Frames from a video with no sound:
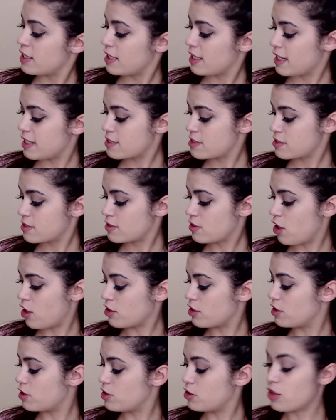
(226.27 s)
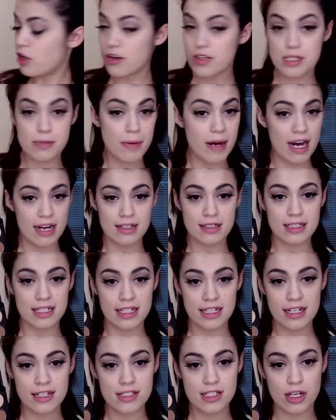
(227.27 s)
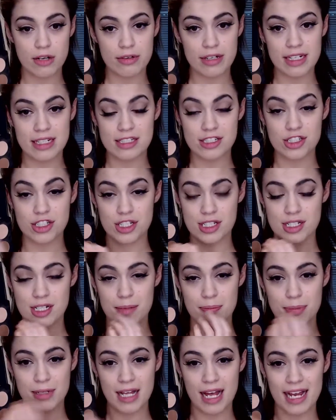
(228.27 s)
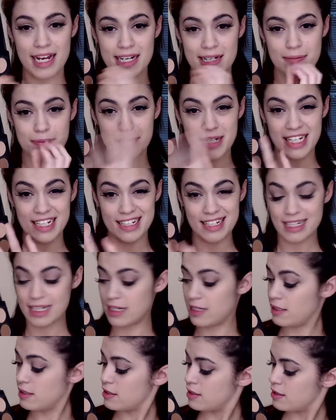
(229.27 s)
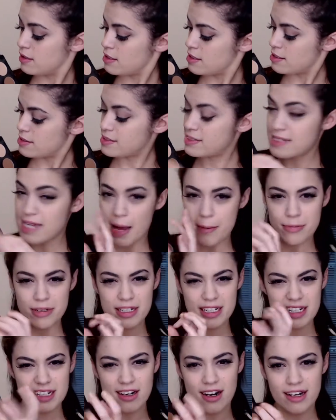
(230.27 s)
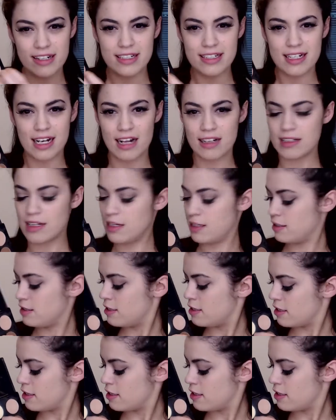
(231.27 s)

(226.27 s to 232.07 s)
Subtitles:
It's got no sparkle in it, so it is just a plain pinky, salmon-y kind of color.